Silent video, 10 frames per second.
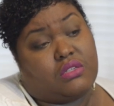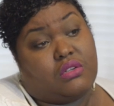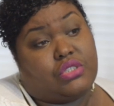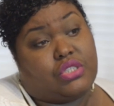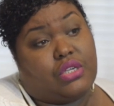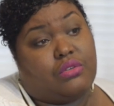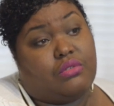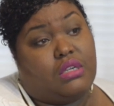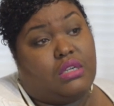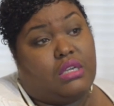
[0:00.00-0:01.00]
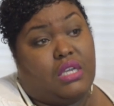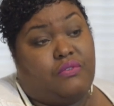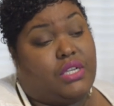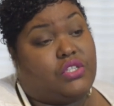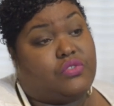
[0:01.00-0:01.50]
it's going to show
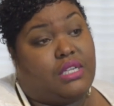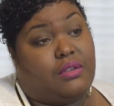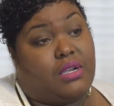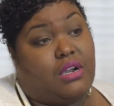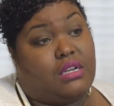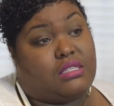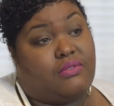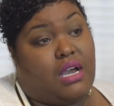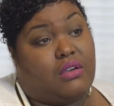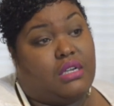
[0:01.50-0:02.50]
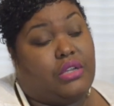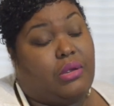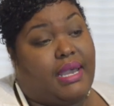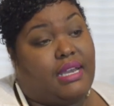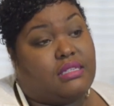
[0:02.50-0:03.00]
eventually, regardless of how good
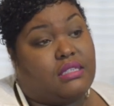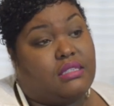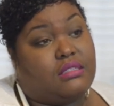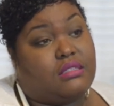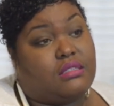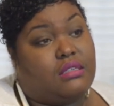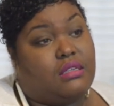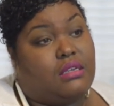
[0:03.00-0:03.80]
your mask is.